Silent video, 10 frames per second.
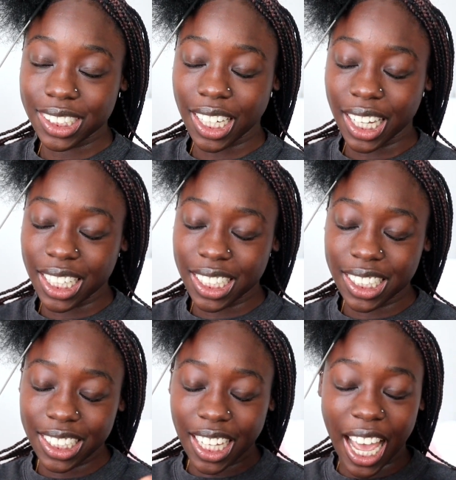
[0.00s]

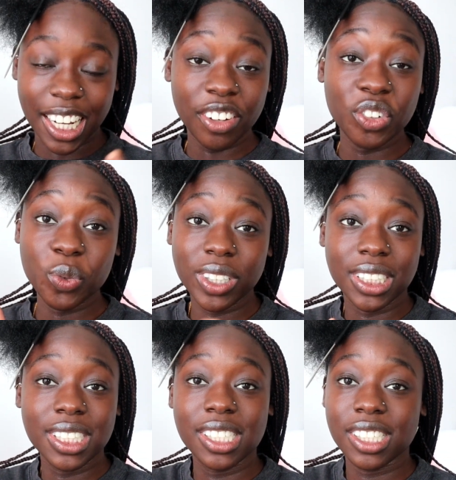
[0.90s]
Like, I never
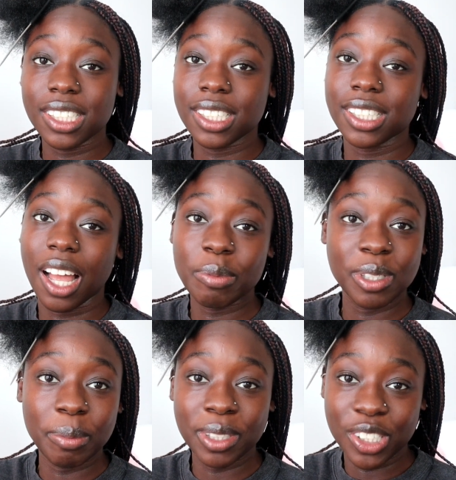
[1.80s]
wanted to just stop
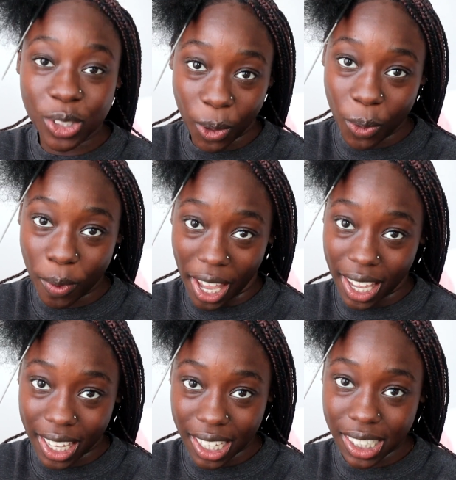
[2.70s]
something so
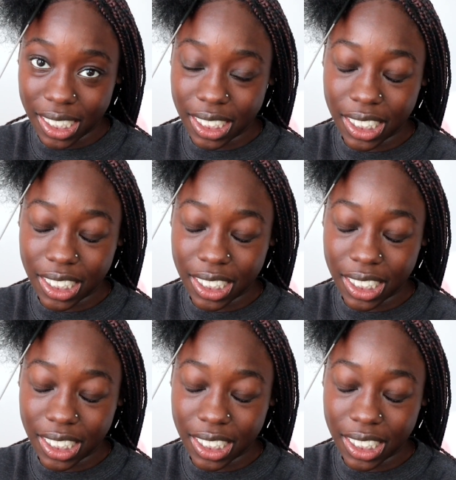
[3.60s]
bad.